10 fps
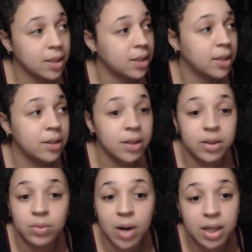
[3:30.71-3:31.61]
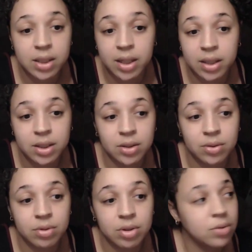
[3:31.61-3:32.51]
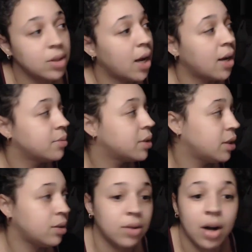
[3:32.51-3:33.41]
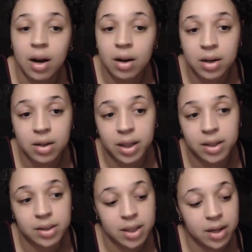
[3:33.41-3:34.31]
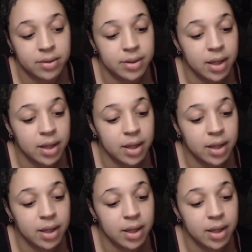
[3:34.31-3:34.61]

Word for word: And literally watching that show two times, she knew all her letter sounds.